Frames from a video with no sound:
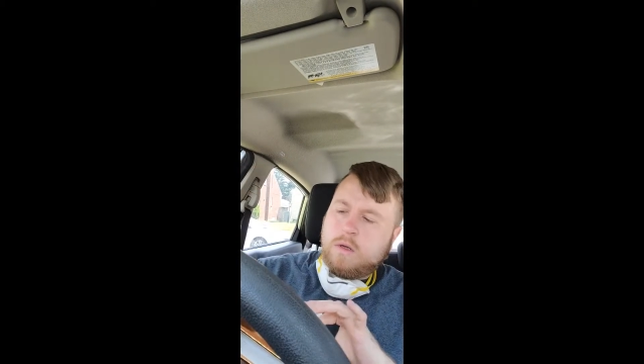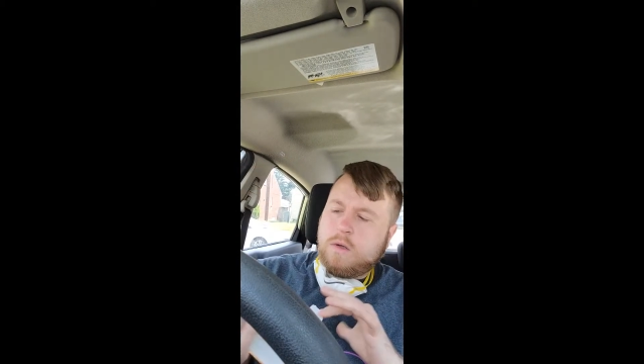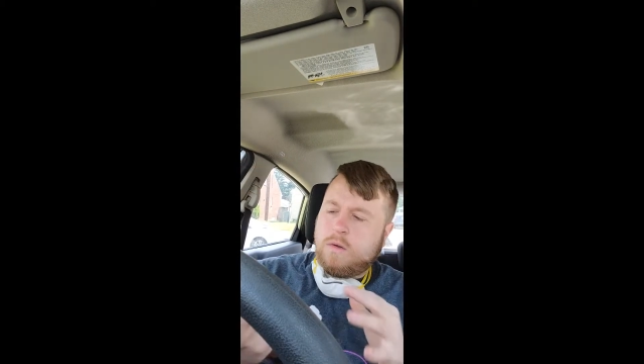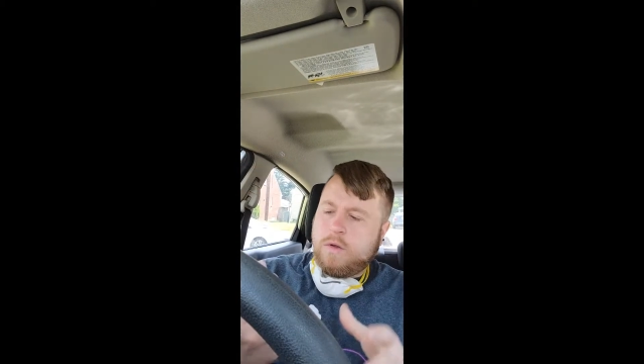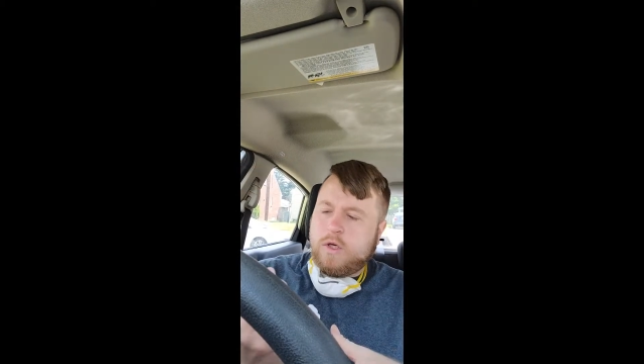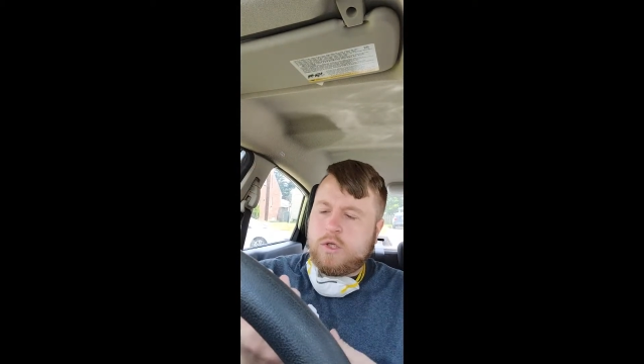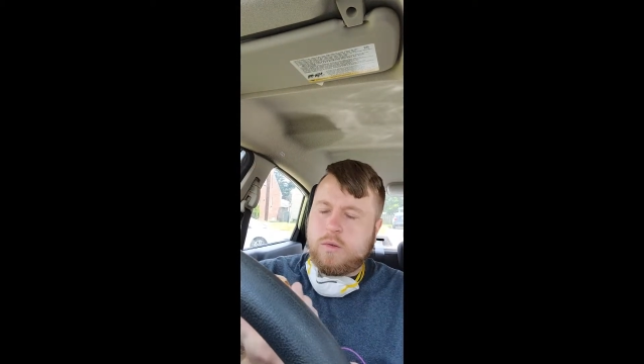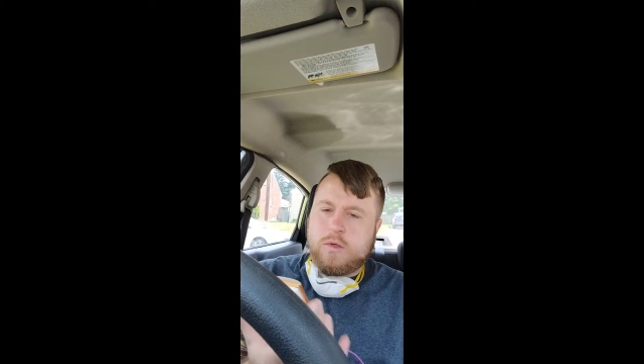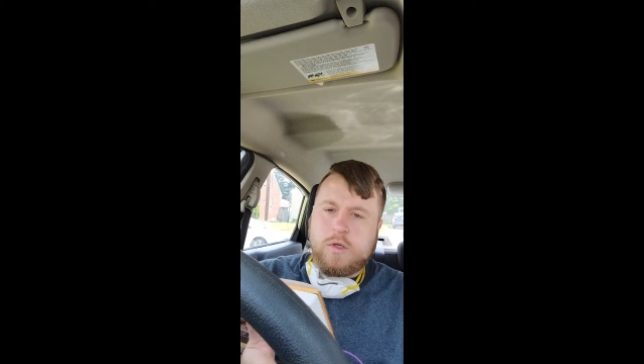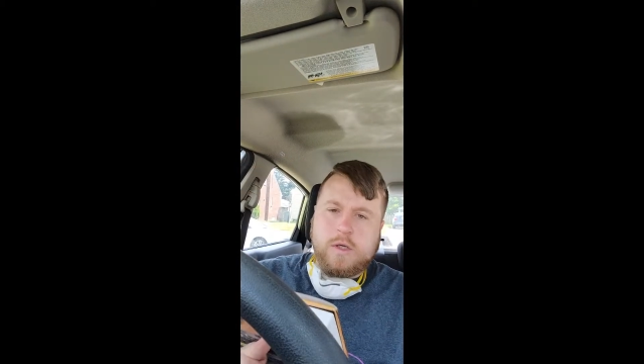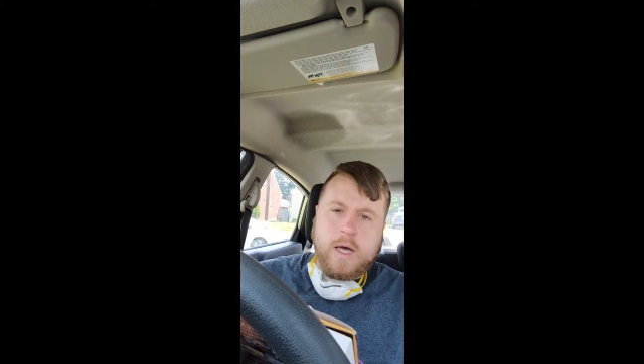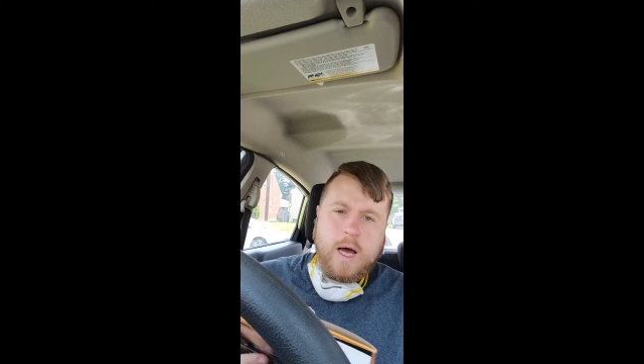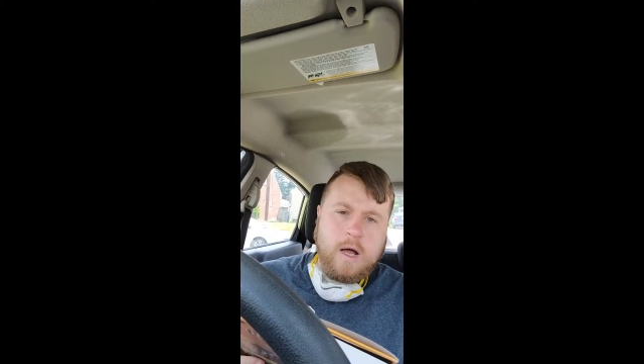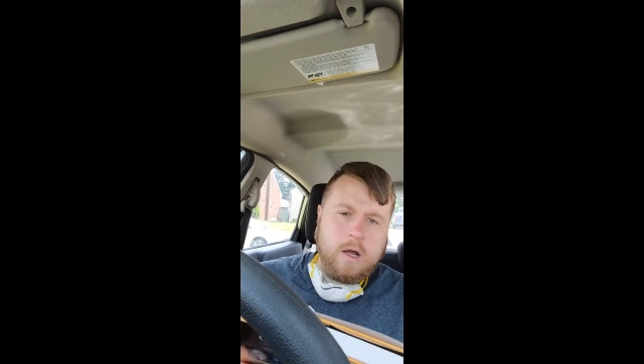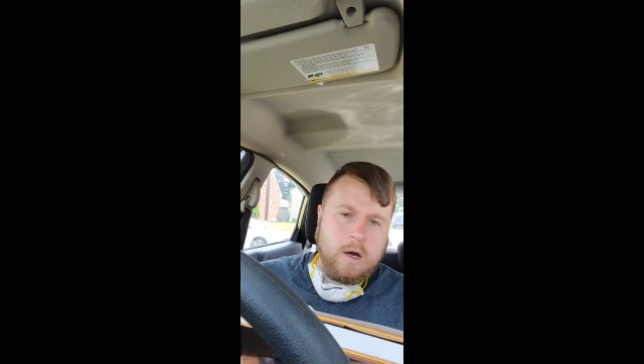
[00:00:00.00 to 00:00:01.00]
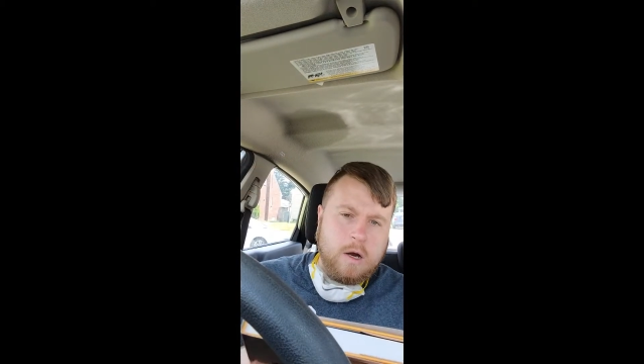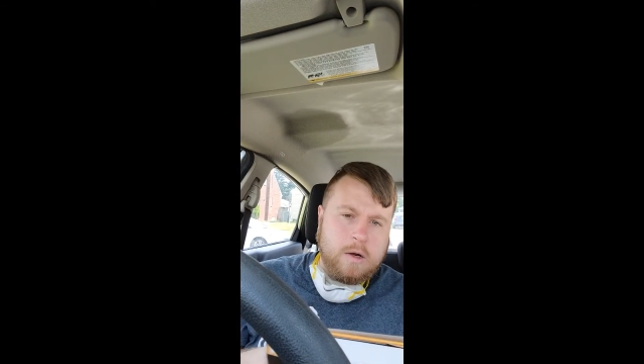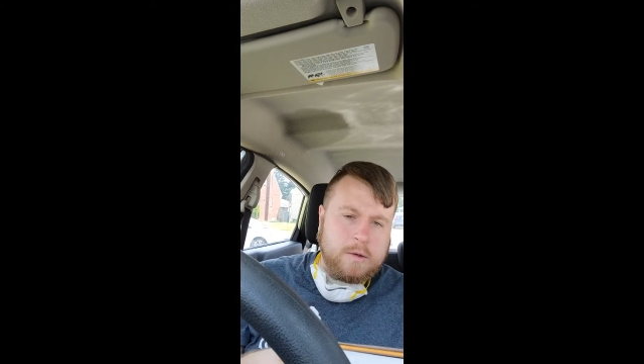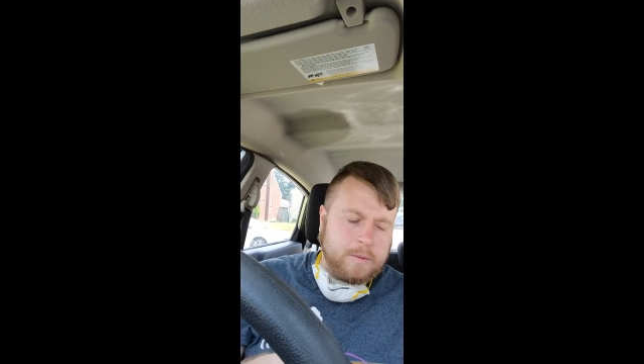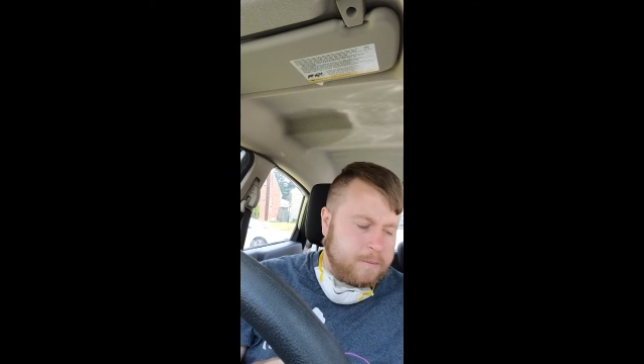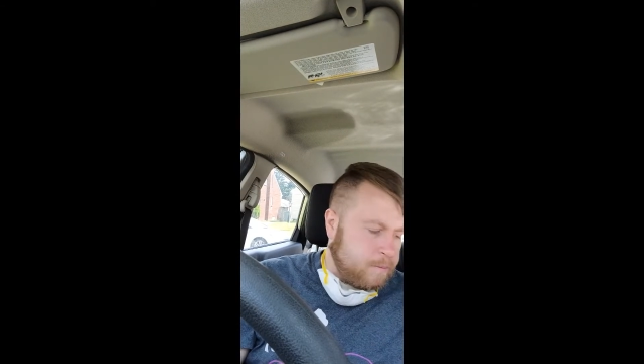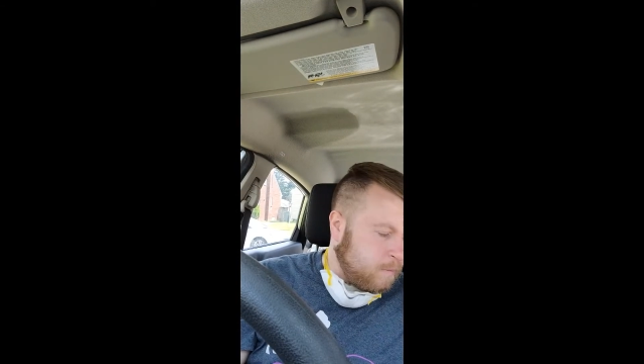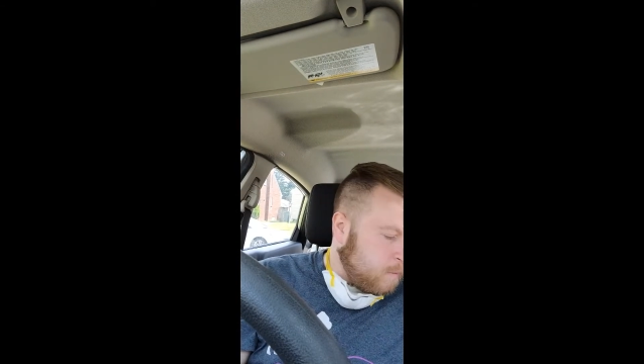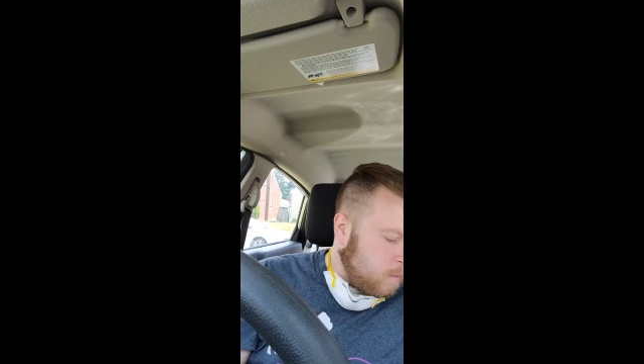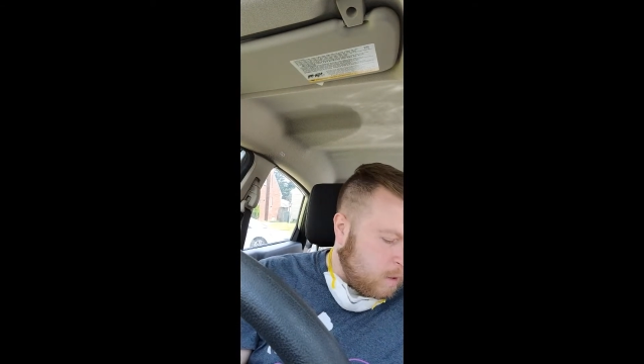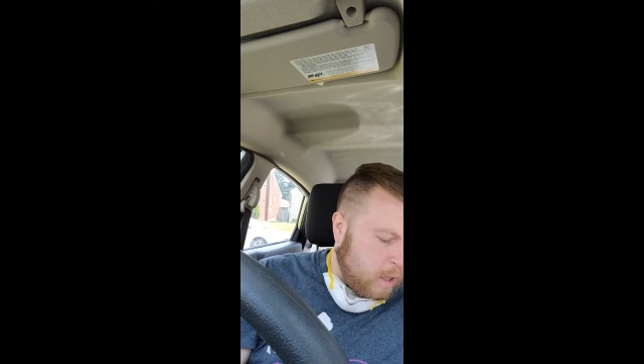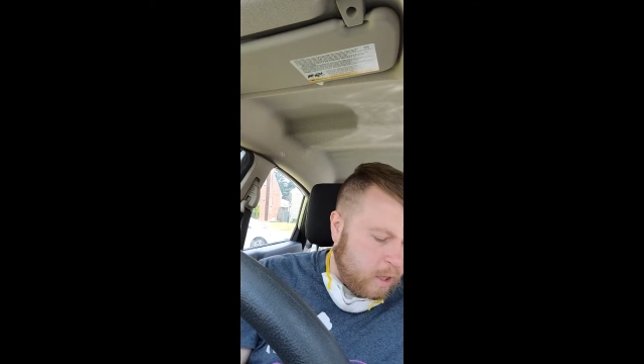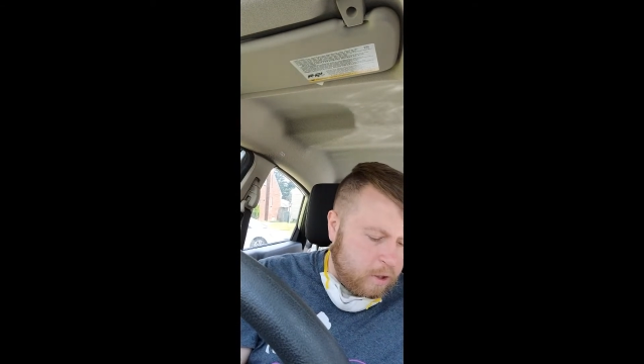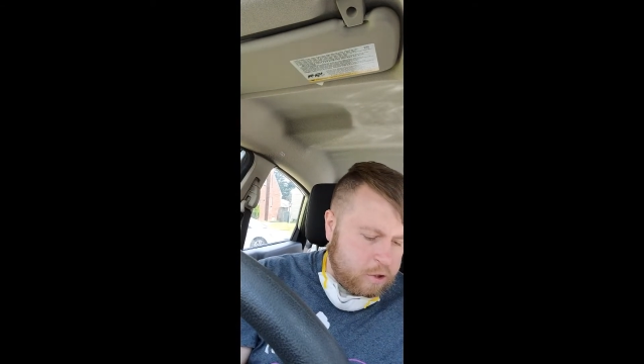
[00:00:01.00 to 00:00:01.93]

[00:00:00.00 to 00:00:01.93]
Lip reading: This was $1. I